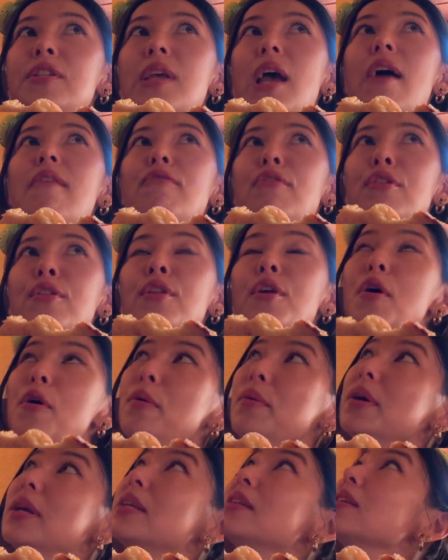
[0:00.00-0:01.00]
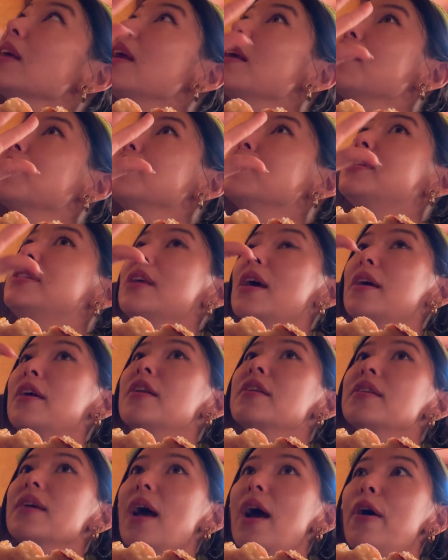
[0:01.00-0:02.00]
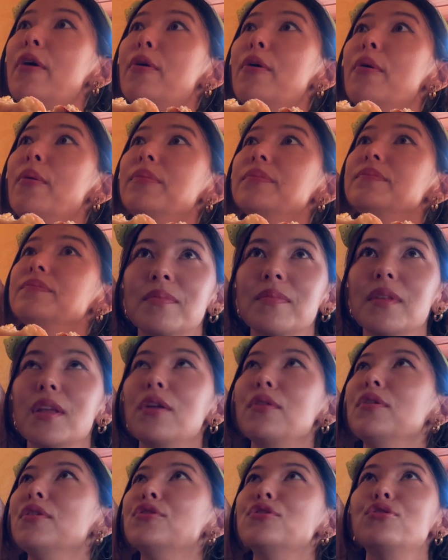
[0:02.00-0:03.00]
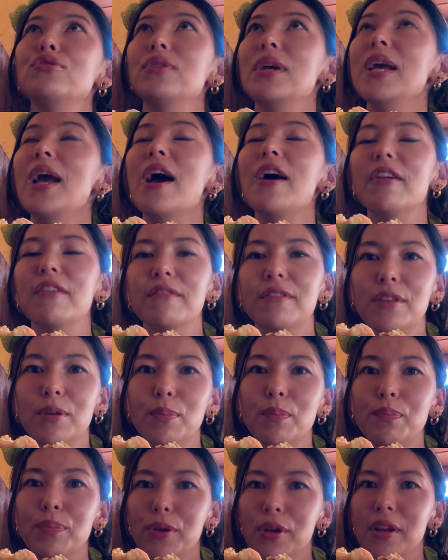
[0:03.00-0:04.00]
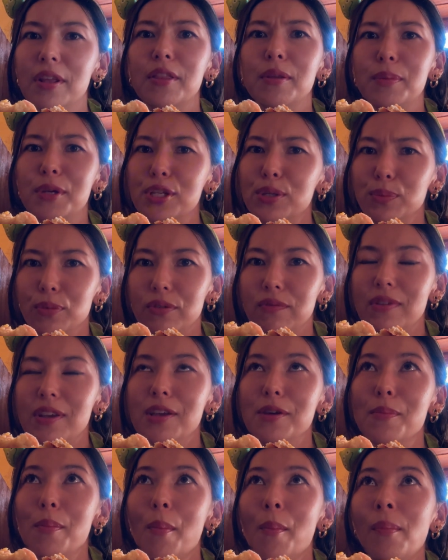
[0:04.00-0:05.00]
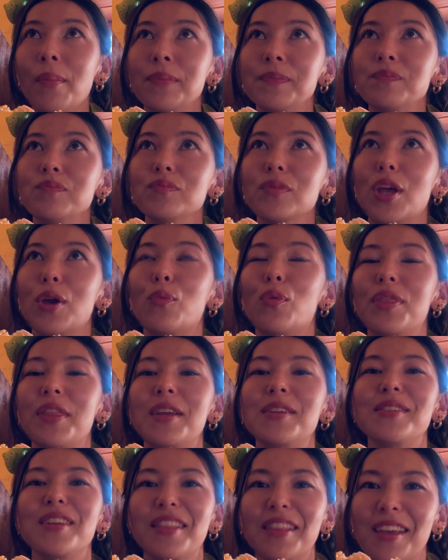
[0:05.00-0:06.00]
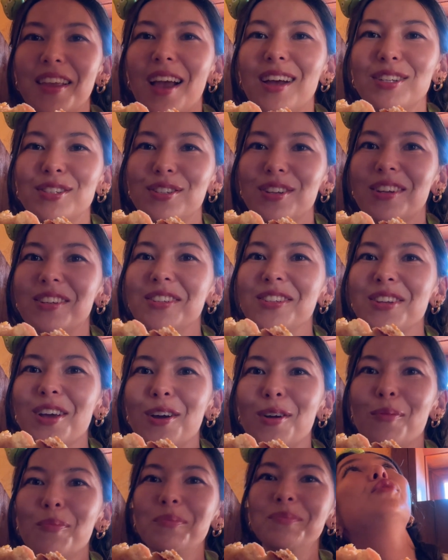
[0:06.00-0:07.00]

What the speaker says: tavern though is like decked out. It looks straight out of the Beauty and the Beast movie, like when they sing the Gaston song.